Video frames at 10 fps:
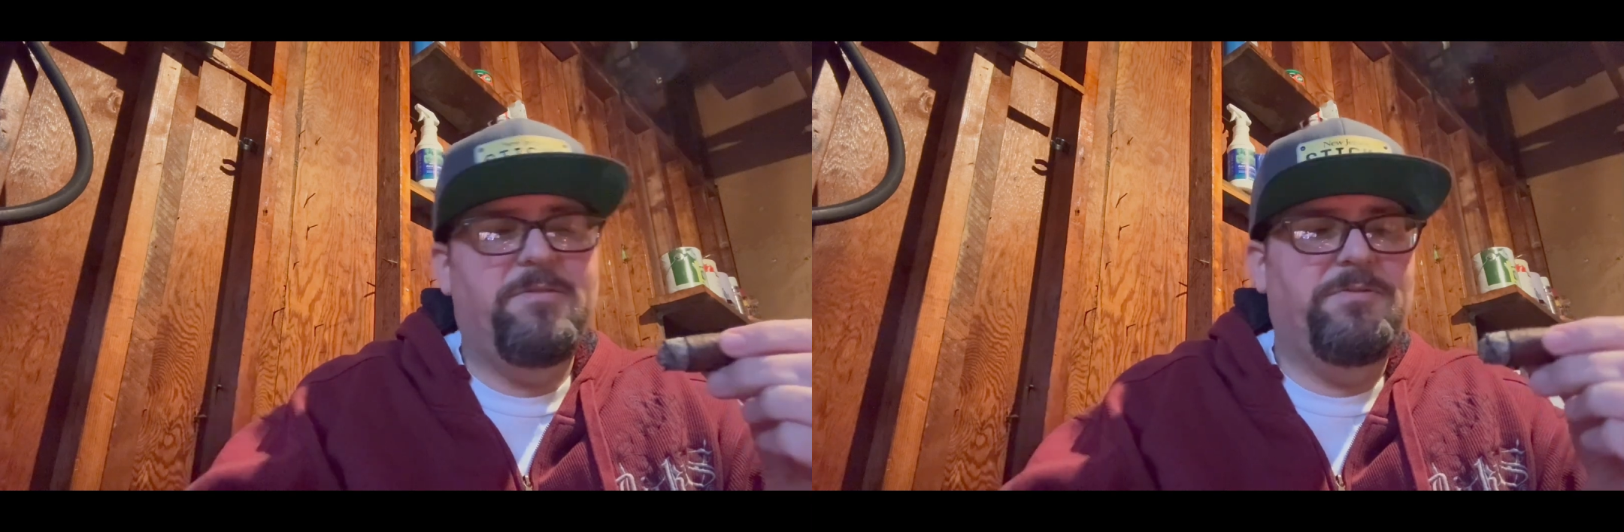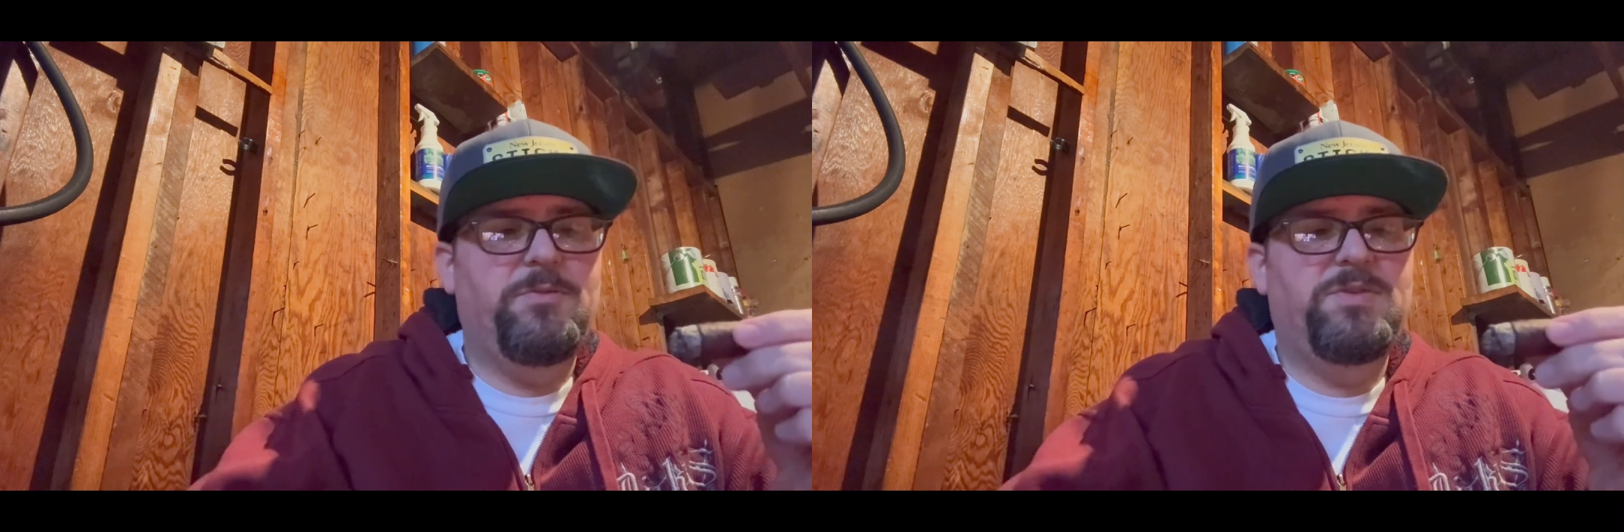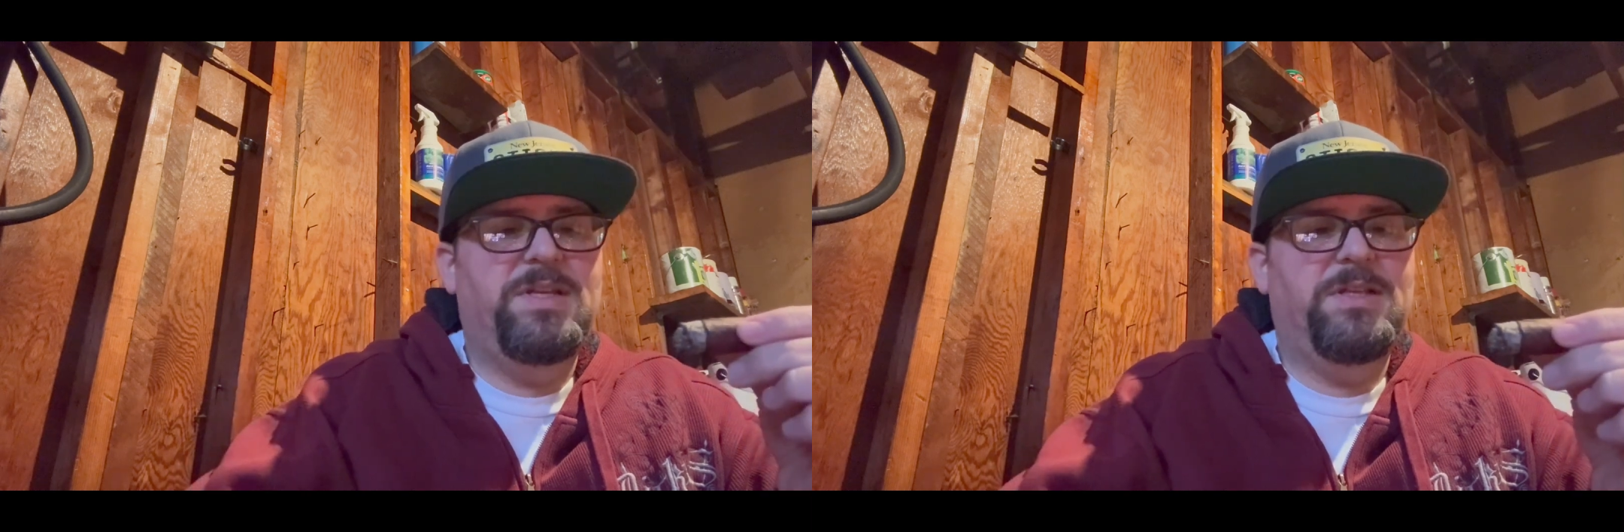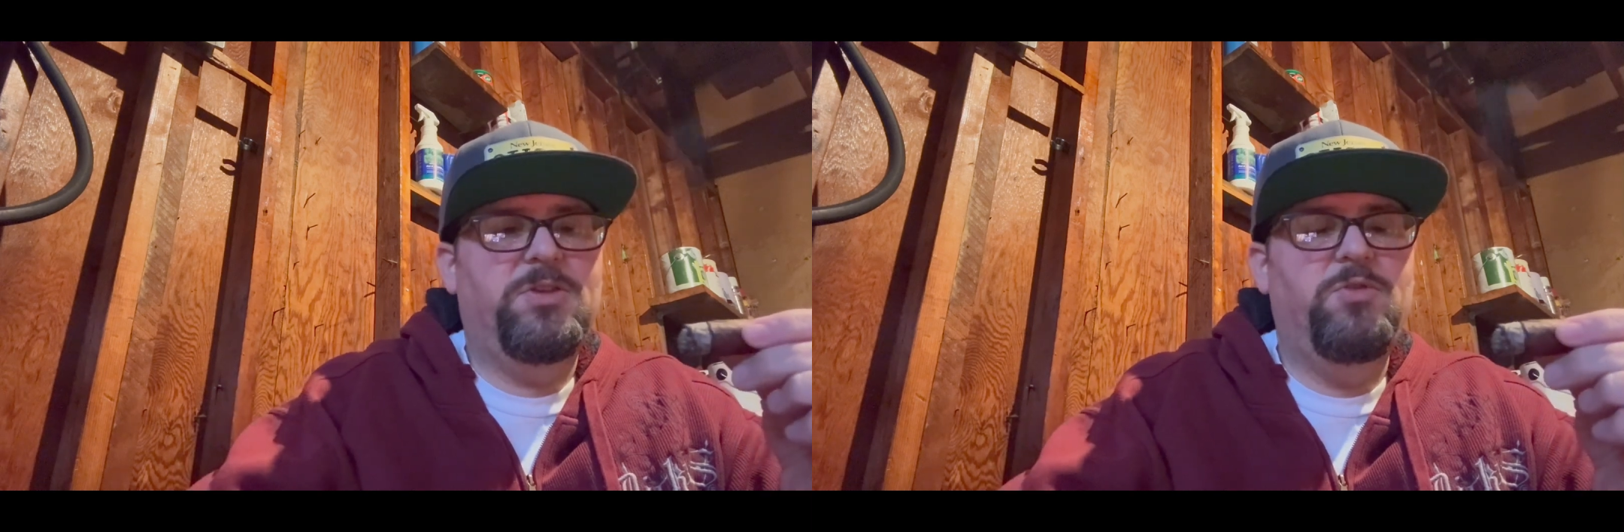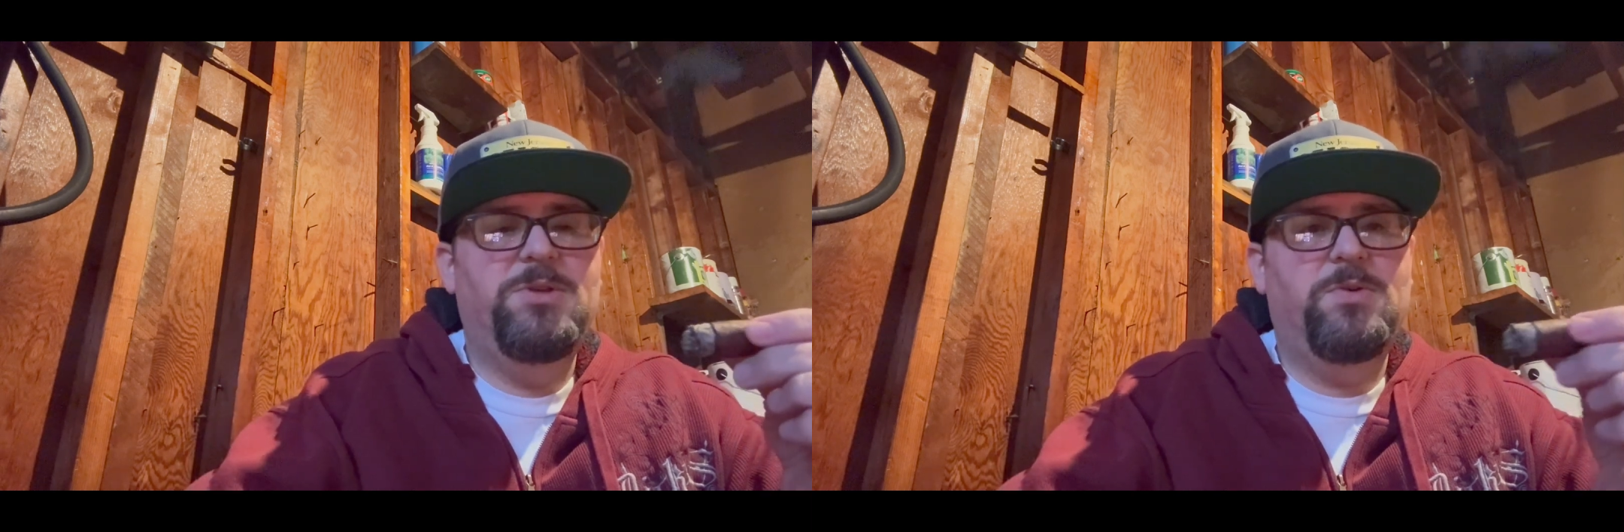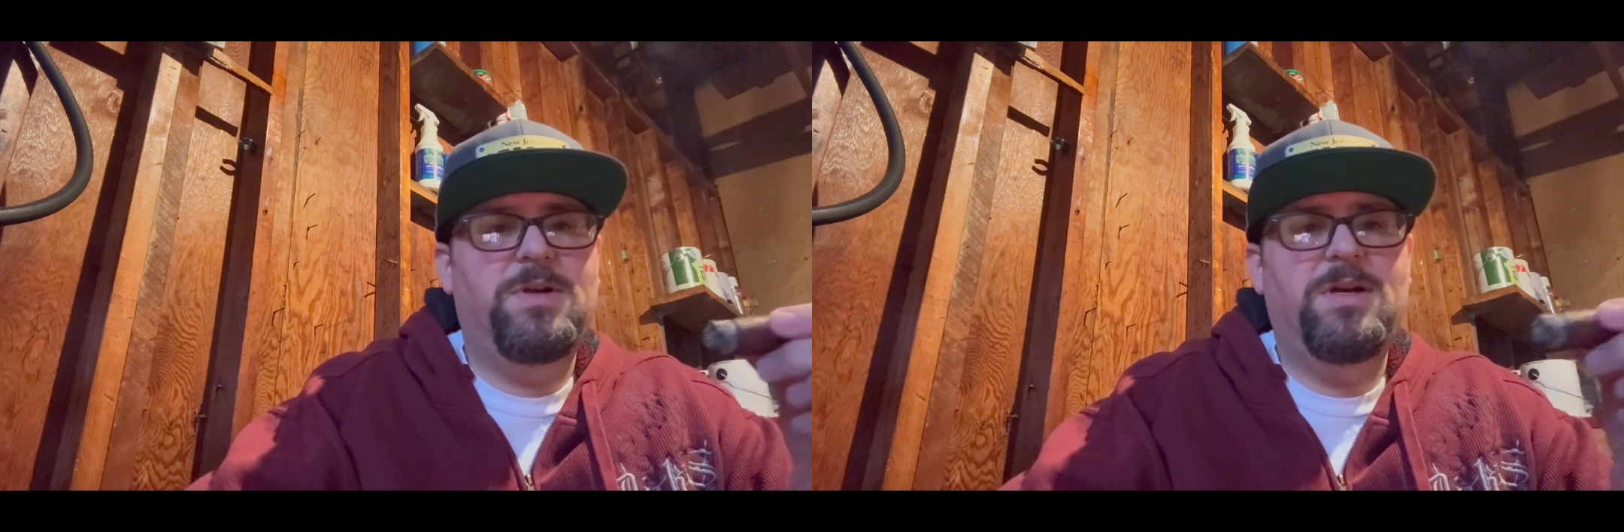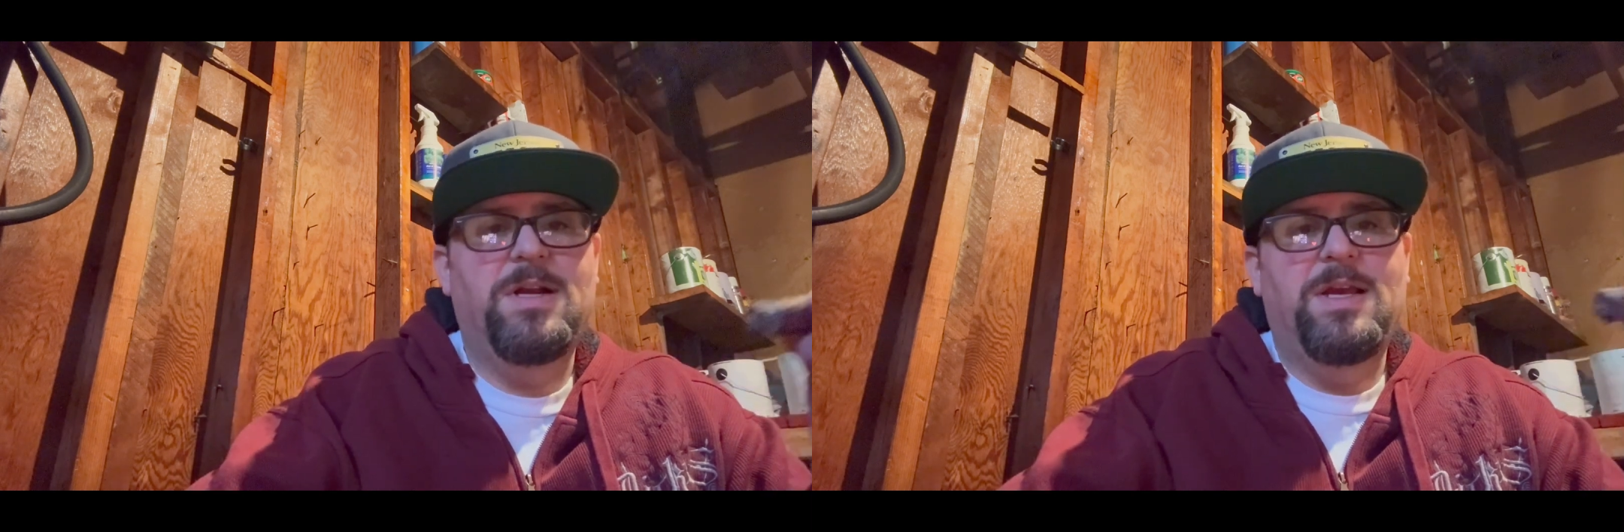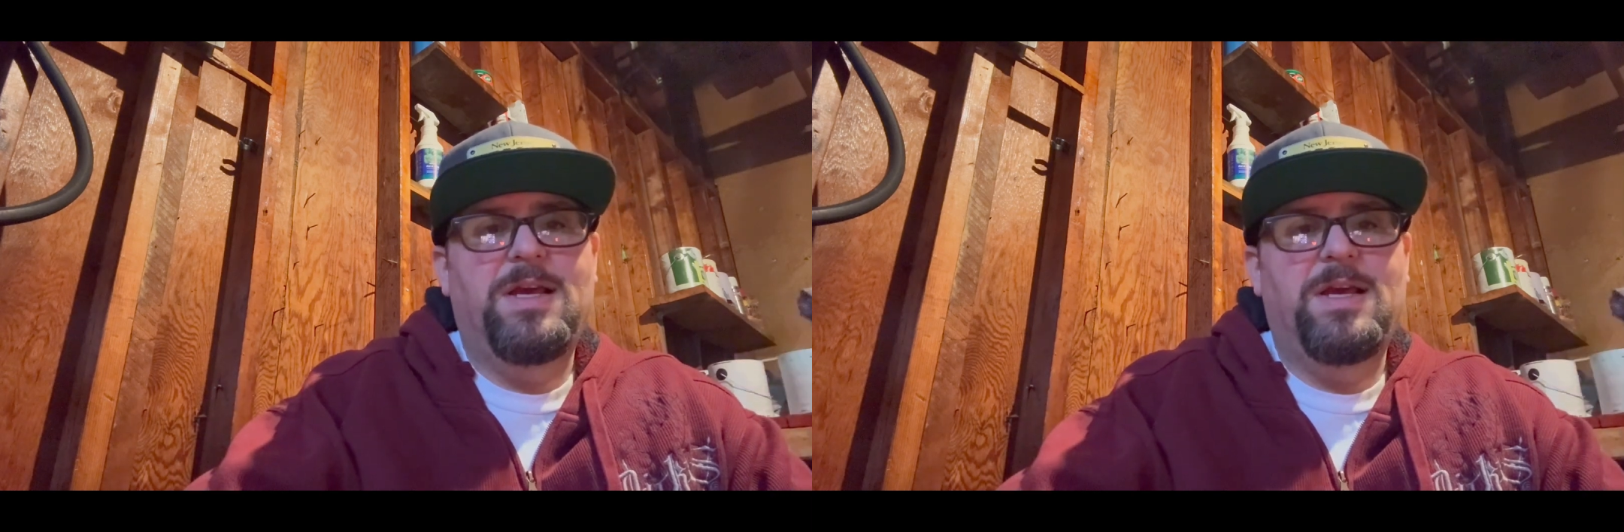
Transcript: a few sitting in the humidor.